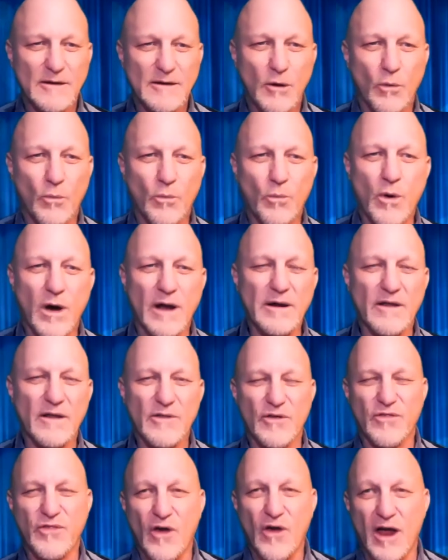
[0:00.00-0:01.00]
One
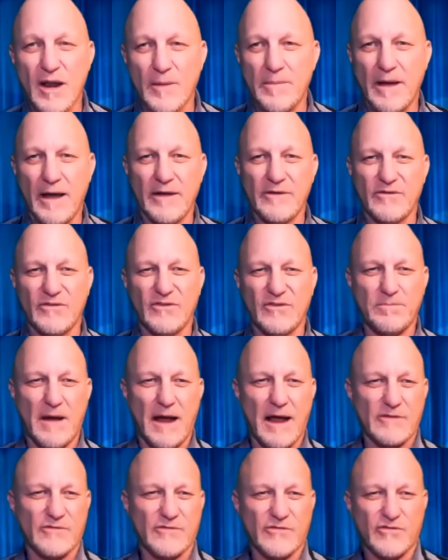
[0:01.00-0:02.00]
other thought about
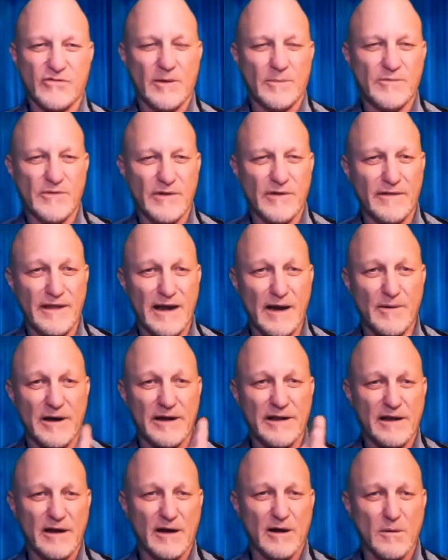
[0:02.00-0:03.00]
sponsorships, and then I want
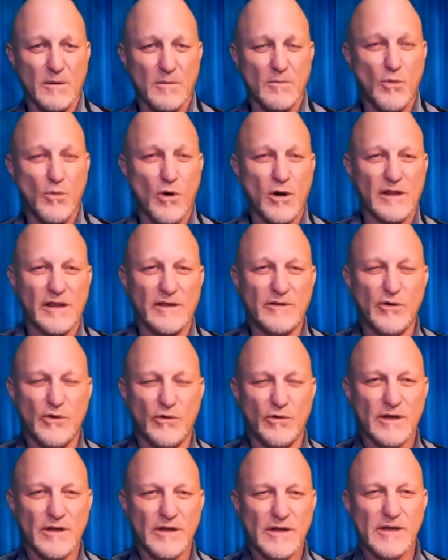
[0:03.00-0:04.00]
to hear more. Let
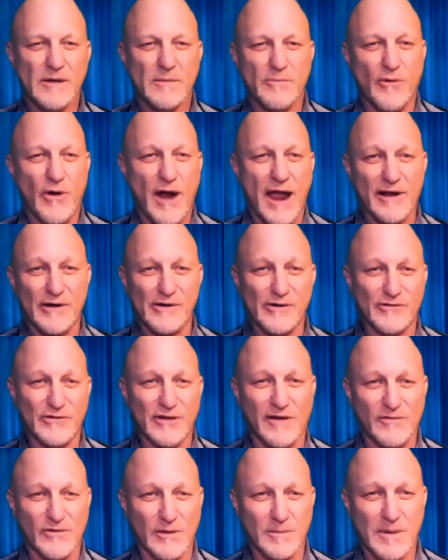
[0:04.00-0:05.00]
you brag on
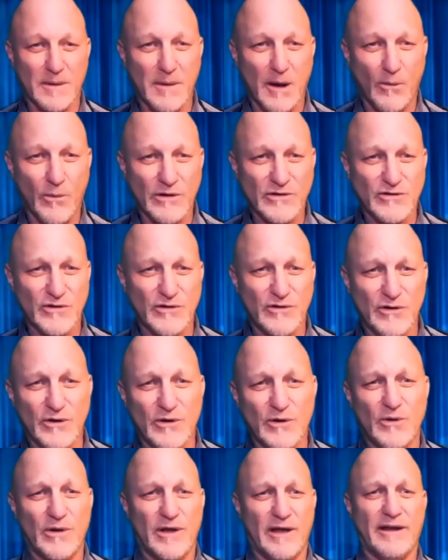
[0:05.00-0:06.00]
yourself a little bit about what you
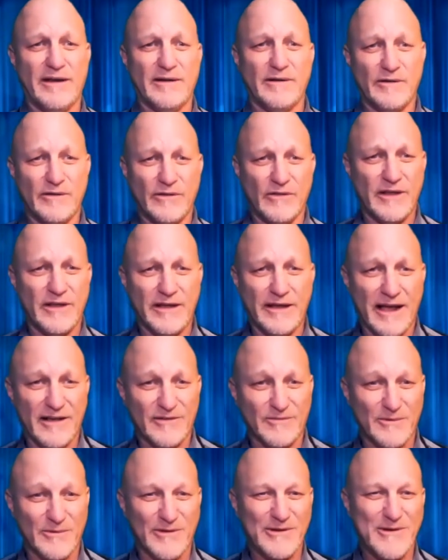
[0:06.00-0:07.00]
do and the
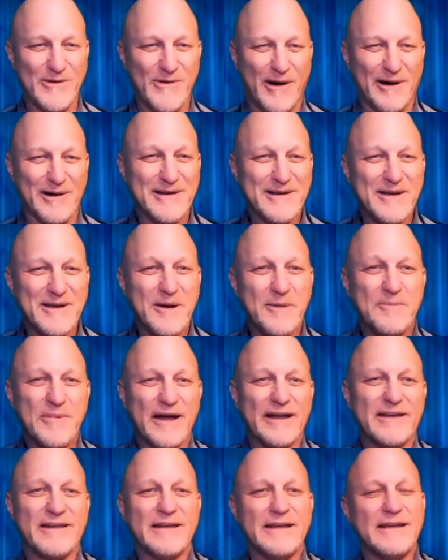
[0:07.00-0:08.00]
expert that you are.
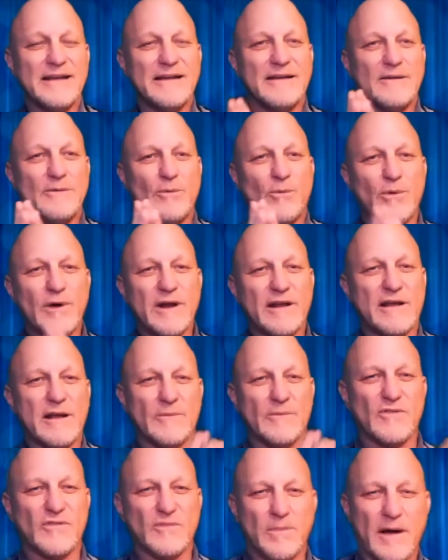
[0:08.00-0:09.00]
But when it
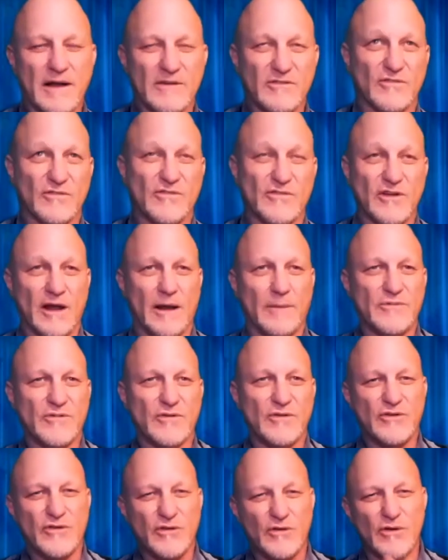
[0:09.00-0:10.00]
comes to sponsorships,
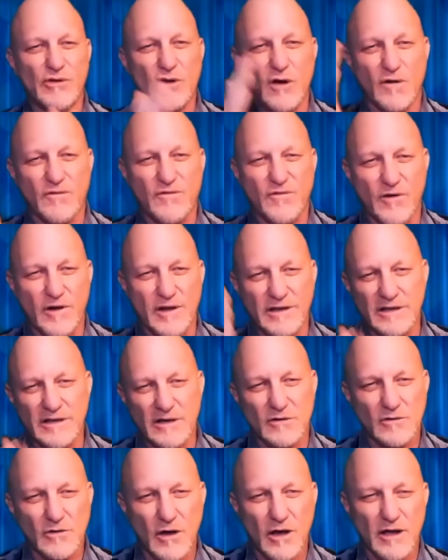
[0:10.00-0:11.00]
do you go for a
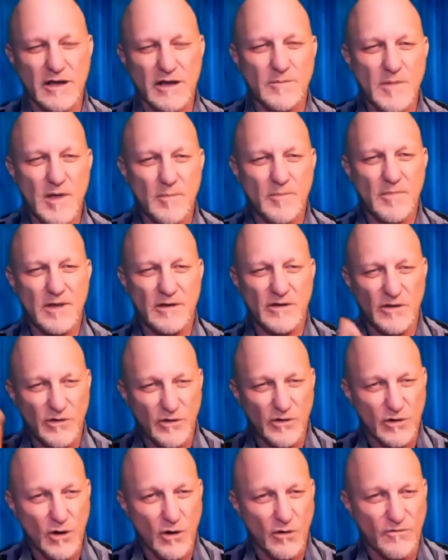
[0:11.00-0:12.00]
year-long commitment? Do
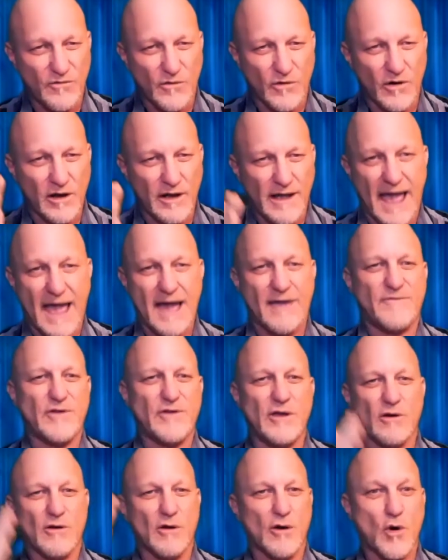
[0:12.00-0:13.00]
you go for a half
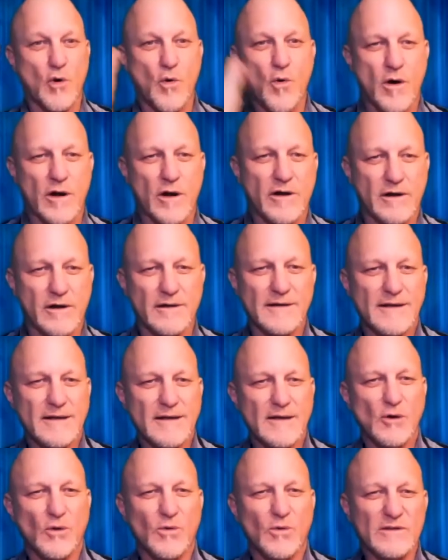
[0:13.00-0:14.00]
year, a quarter?
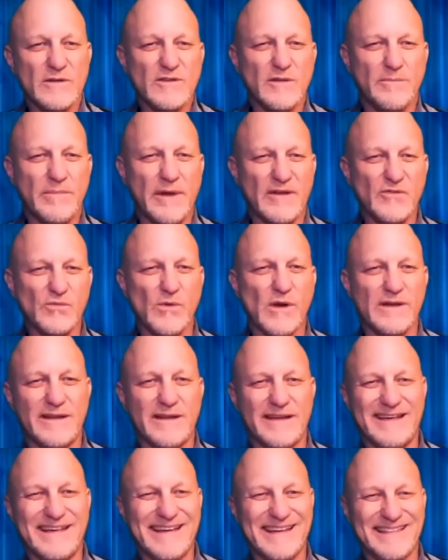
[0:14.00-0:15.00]
What's the best way to
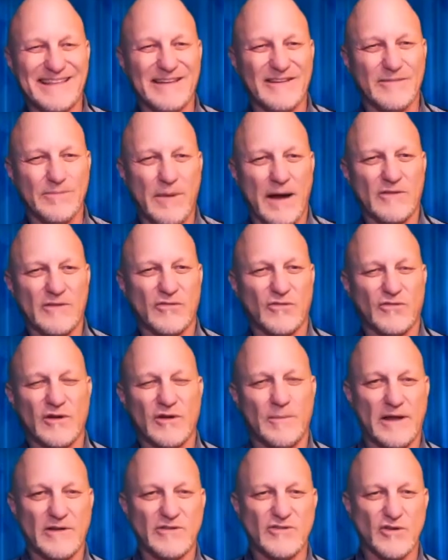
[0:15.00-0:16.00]
get the
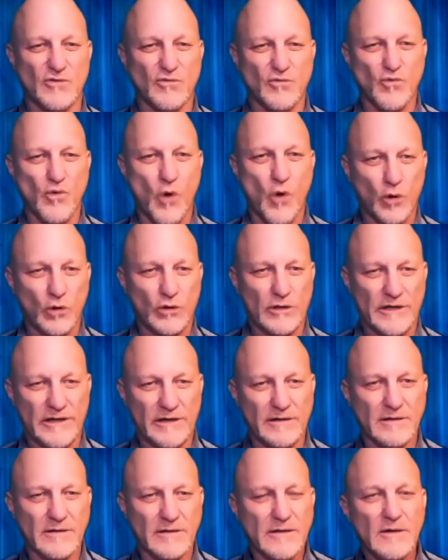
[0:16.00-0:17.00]
sponsorship engine
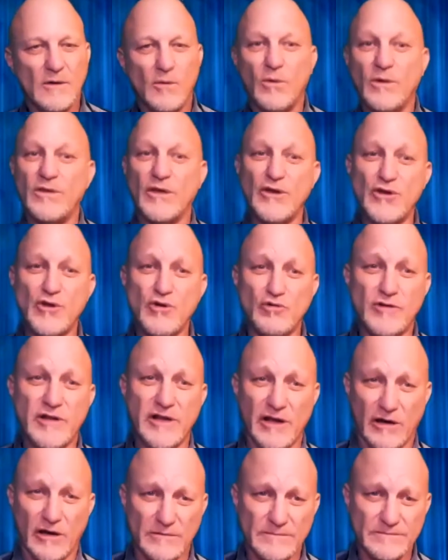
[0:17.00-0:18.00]
rolling with a new
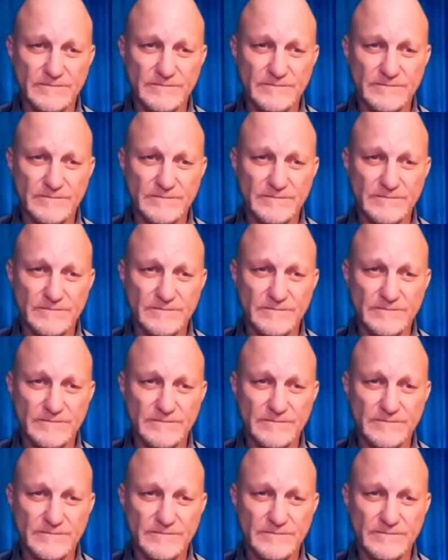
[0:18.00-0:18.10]
deal?